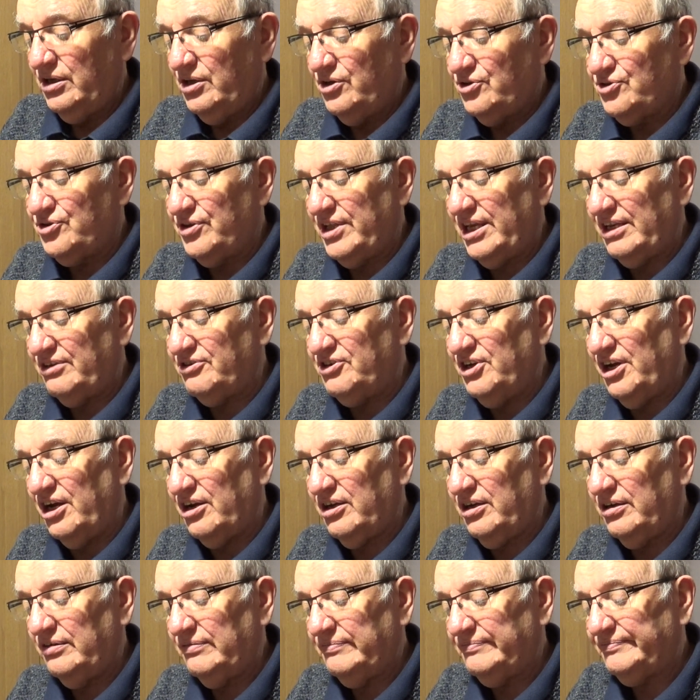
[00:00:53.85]
So that
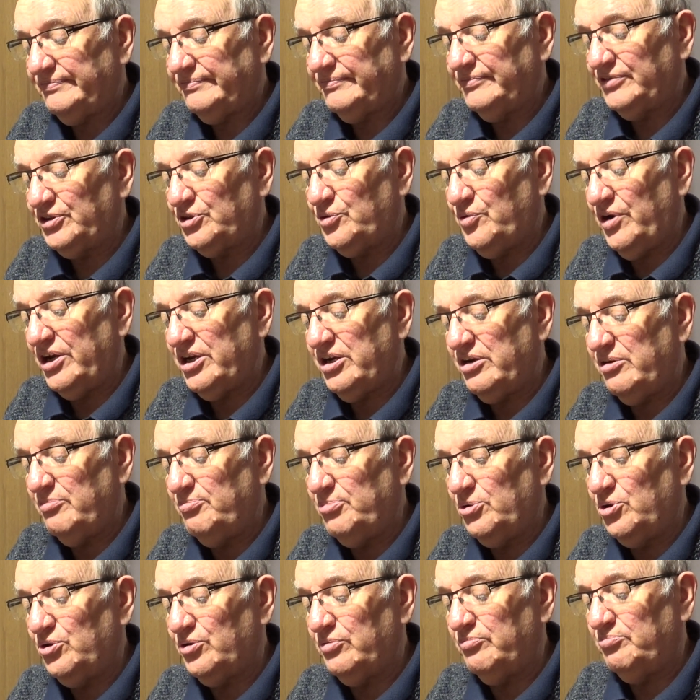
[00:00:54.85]
duck is quite an
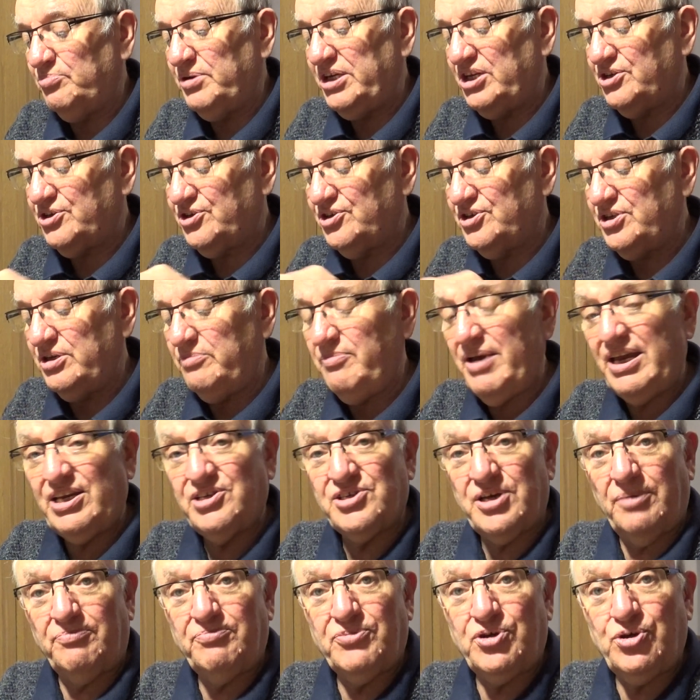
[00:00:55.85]
important piece because he
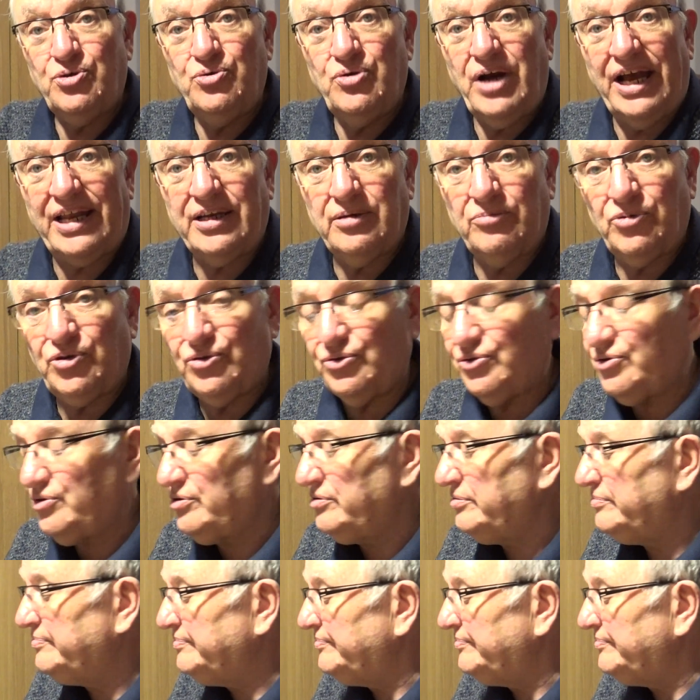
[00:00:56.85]
makes up two animals.